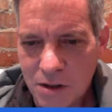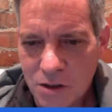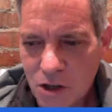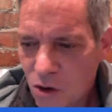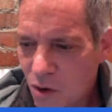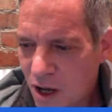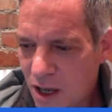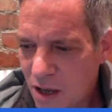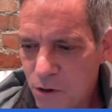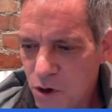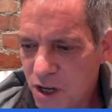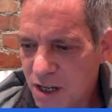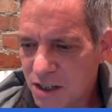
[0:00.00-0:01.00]
So
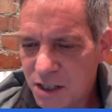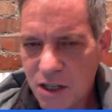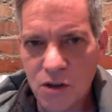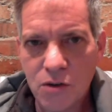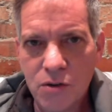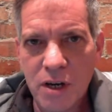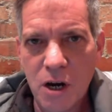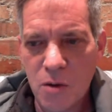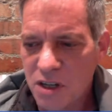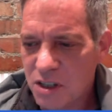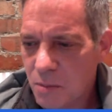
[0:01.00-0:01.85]
if you can still hear me,